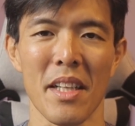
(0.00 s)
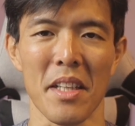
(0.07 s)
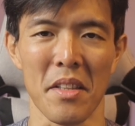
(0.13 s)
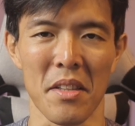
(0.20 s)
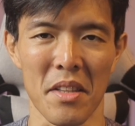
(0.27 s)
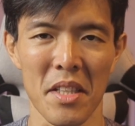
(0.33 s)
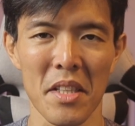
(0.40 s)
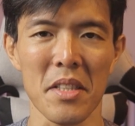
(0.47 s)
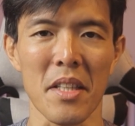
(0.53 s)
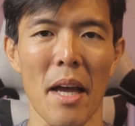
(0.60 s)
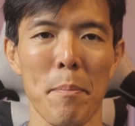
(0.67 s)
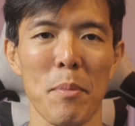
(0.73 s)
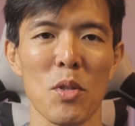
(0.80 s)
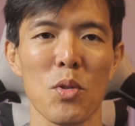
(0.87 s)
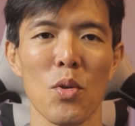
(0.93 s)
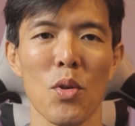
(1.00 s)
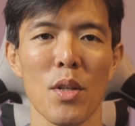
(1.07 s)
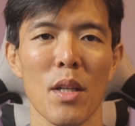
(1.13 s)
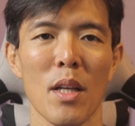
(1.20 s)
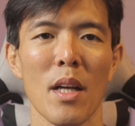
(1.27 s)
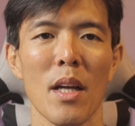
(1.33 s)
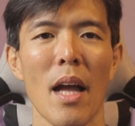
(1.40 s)
In this
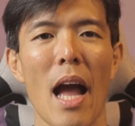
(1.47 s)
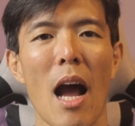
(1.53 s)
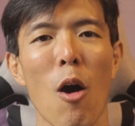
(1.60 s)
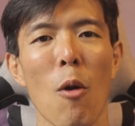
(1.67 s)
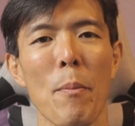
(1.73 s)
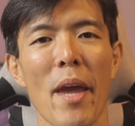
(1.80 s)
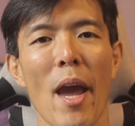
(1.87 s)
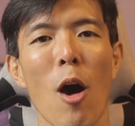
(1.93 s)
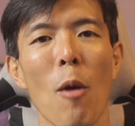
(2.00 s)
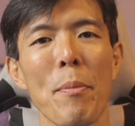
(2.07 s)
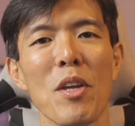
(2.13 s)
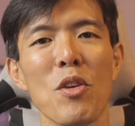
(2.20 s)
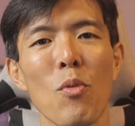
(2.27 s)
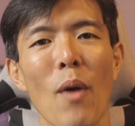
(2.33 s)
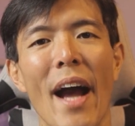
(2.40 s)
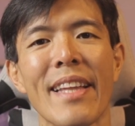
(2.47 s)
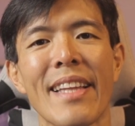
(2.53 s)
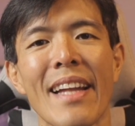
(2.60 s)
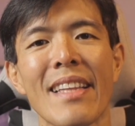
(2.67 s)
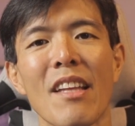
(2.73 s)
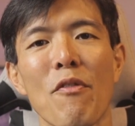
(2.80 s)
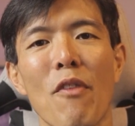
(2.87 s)
episode, I'll be helping you
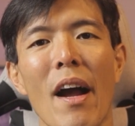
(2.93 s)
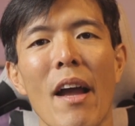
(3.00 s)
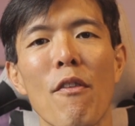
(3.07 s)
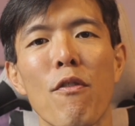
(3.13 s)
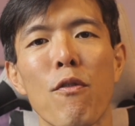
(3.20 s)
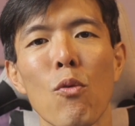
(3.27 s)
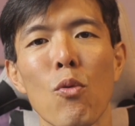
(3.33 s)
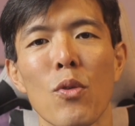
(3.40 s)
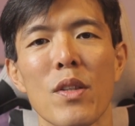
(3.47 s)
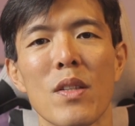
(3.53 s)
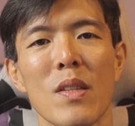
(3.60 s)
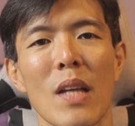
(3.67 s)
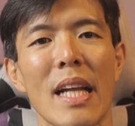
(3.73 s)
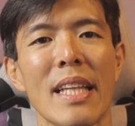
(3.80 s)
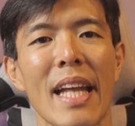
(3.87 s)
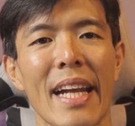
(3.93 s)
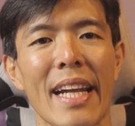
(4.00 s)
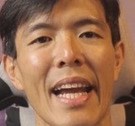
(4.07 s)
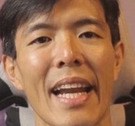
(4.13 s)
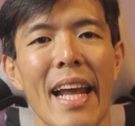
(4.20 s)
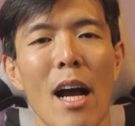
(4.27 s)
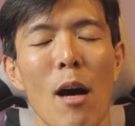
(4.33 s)
identify foods that
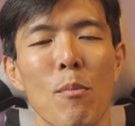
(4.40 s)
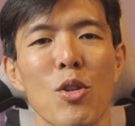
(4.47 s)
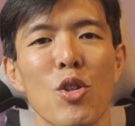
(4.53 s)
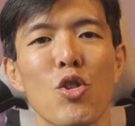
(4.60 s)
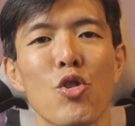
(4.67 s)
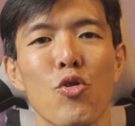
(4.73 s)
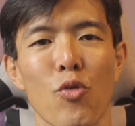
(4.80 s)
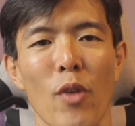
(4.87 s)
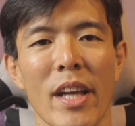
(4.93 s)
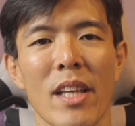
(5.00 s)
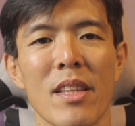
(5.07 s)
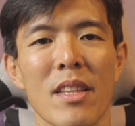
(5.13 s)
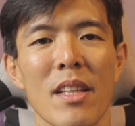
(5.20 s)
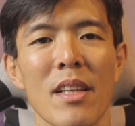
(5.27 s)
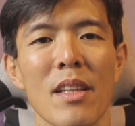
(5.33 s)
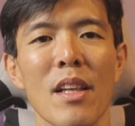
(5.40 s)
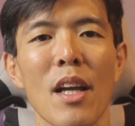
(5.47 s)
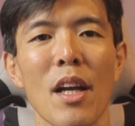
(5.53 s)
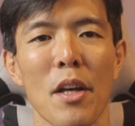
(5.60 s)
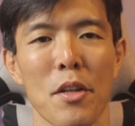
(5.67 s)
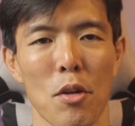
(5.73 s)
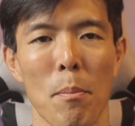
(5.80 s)
can help strengthen
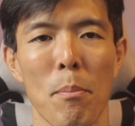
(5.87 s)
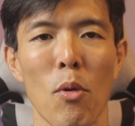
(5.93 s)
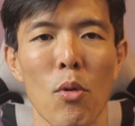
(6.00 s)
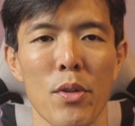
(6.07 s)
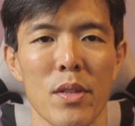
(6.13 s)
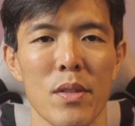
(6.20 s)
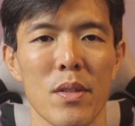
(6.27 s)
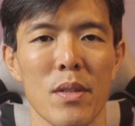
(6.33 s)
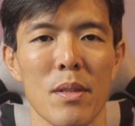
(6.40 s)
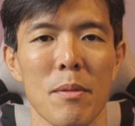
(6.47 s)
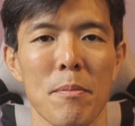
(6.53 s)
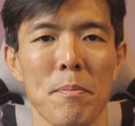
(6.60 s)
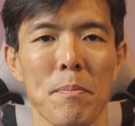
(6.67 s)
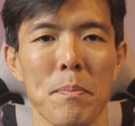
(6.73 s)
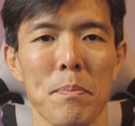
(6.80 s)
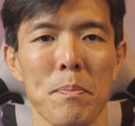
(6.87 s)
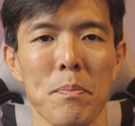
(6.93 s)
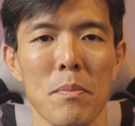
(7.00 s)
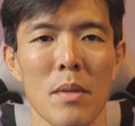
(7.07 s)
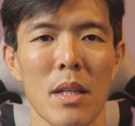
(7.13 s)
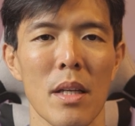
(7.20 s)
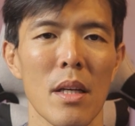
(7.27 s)
your bones.
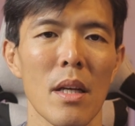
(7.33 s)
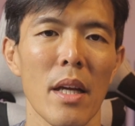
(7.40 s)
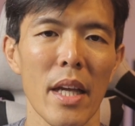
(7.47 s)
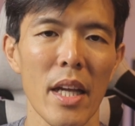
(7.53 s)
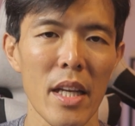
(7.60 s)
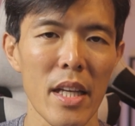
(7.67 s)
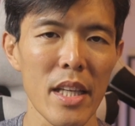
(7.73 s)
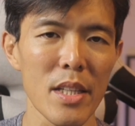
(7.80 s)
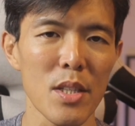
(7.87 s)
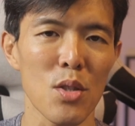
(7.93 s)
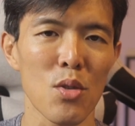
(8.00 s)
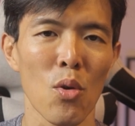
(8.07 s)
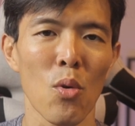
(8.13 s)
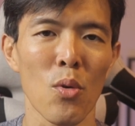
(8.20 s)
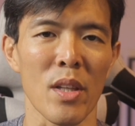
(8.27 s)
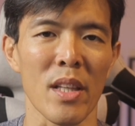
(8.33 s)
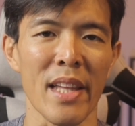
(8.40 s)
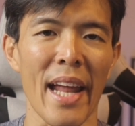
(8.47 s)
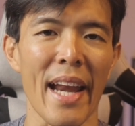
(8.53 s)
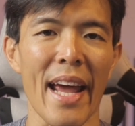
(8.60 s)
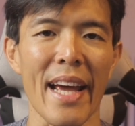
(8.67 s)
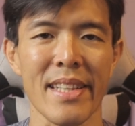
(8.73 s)
It is known
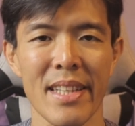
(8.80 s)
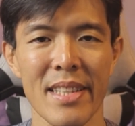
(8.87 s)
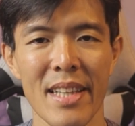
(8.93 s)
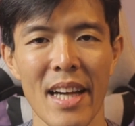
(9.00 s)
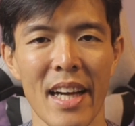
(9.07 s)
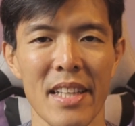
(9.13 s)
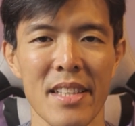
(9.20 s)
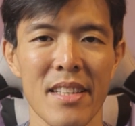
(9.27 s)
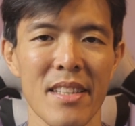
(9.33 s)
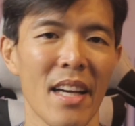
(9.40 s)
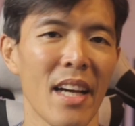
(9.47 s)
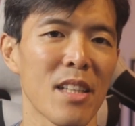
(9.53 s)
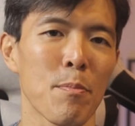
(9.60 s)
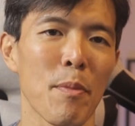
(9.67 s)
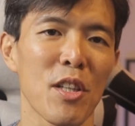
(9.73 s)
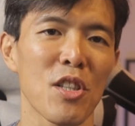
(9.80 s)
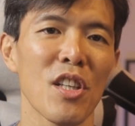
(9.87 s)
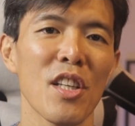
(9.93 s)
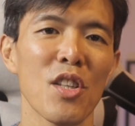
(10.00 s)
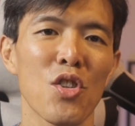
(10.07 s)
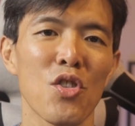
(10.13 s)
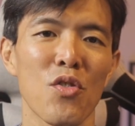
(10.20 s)
that exercise,
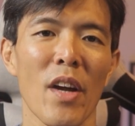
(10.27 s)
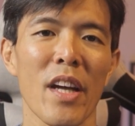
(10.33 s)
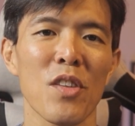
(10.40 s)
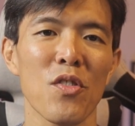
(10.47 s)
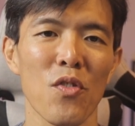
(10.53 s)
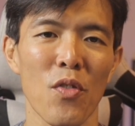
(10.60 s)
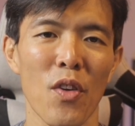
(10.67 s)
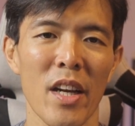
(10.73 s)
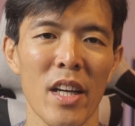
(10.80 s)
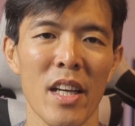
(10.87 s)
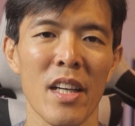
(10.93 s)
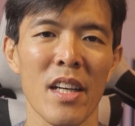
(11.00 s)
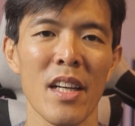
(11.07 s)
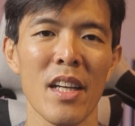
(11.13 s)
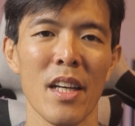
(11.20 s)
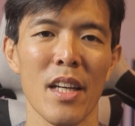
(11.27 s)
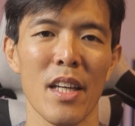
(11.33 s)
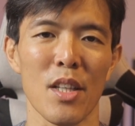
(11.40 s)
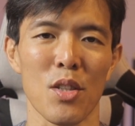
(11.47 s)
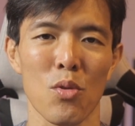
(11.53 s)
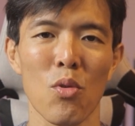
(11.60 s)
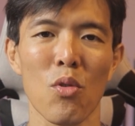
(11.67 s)
especially strength training,
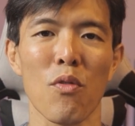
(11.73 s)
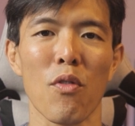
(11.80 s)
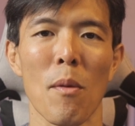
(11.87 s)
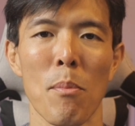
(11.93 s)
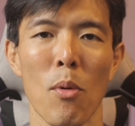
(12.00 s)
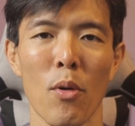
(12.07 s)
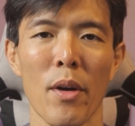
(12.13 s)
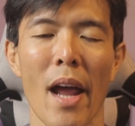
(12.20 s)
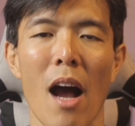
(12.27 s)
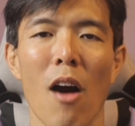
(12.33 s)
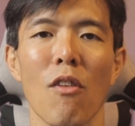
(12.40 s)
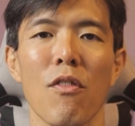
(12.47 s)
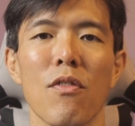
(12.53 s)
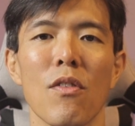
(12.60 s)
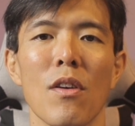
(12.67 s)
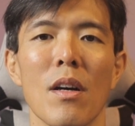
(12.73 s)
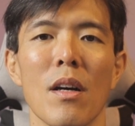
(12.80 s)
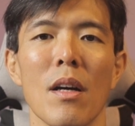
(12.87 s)
is good for bone health.